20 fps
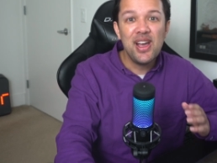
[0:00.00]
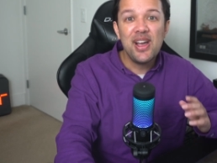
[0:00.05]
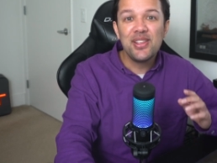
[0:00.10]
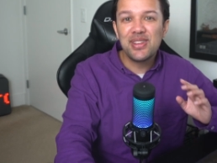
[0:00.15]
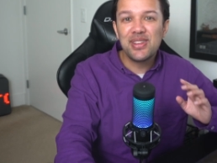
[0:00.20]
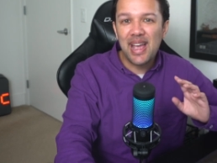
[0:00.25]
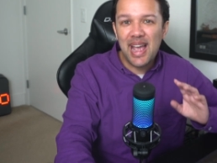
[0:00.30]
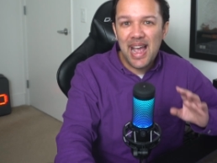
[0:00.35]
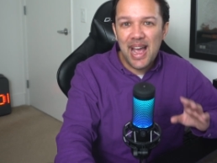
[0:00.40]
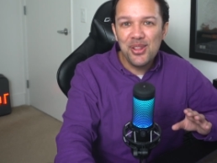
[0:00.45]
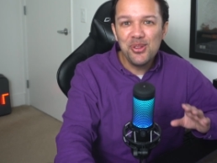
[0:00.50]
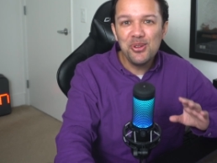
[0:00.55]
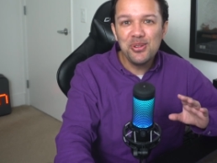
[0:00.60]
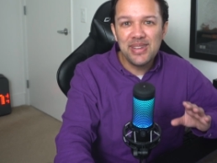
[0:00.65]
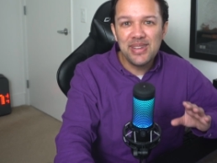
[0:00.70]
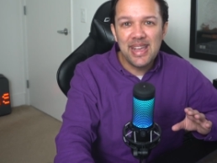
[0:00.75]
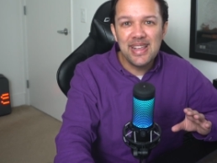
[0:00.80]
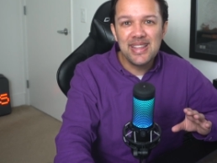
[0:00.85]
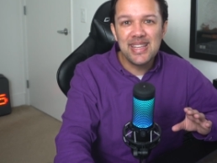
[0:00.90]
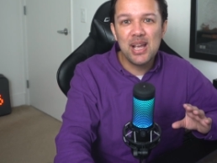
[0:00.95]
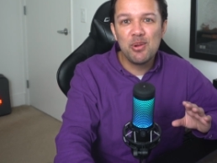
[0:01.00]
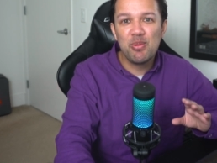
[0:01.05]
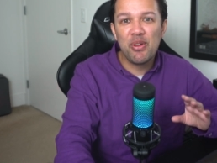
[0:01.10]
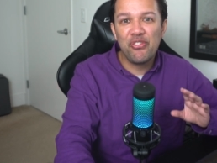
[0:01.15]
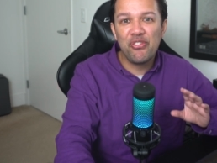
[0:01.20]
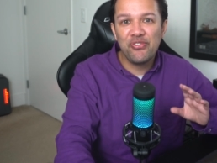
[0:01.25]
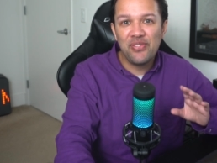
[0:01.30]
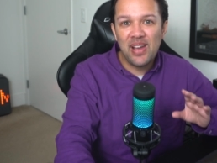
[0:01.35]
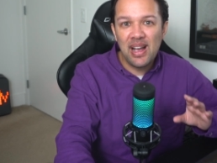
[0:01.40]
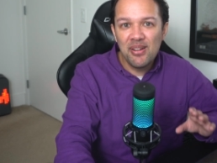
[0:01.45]
to handle data with
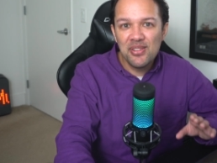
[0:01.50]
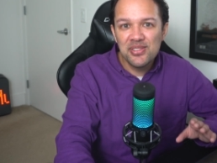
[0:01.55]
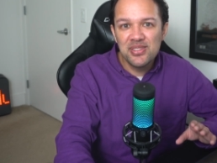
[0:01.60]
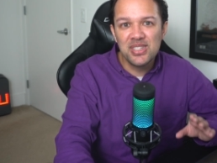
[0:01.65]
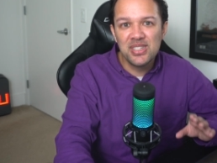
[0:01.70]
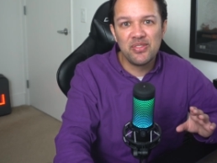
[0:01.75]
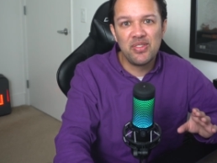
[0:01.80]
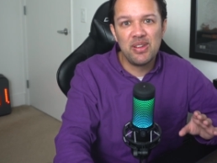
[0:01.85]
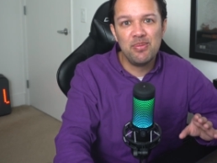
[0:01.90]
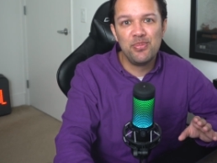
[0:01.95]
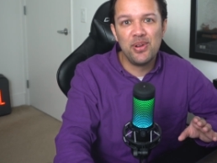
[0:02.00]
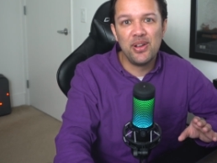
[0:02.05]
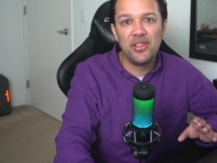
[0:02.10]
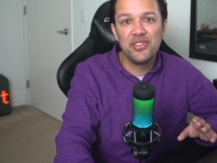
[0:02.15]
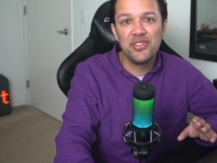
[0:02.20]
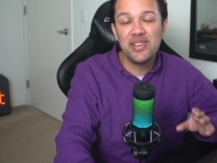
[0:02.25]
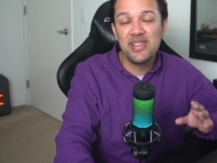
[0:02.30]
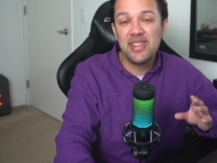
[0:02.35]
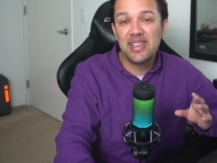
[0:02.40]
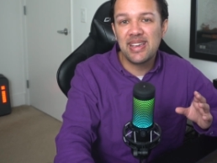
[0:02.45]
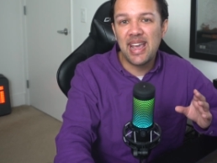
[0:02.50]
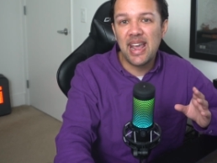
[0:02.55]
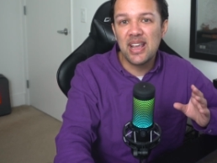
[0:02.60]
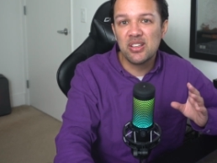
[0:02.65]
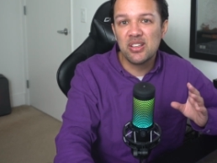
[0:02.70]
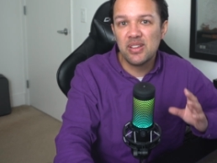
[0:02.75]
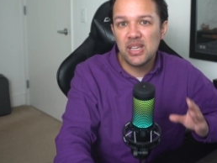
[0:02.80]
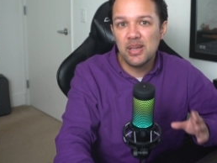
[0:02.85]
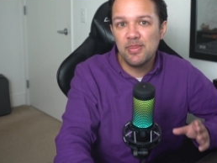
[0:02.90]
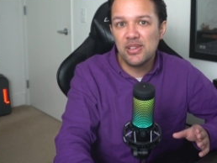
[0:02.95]
thousands of inputs in the case
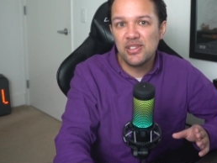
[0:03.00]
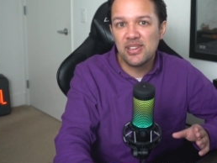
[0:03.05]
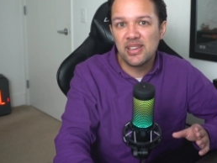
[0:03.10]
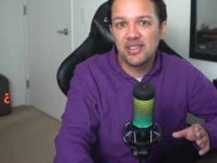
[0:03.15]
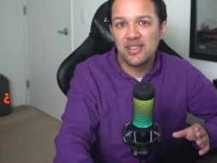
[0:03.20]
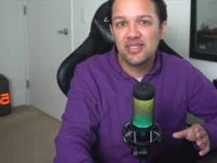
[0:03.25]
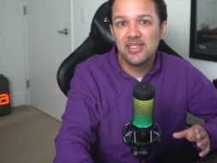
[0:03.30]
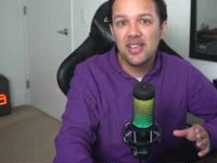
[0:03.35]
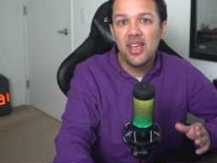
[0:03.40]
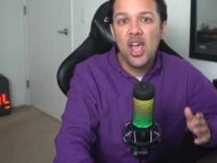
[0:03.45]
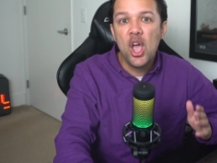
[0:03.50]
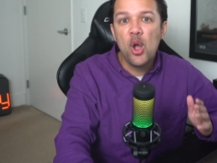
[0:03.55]
of images,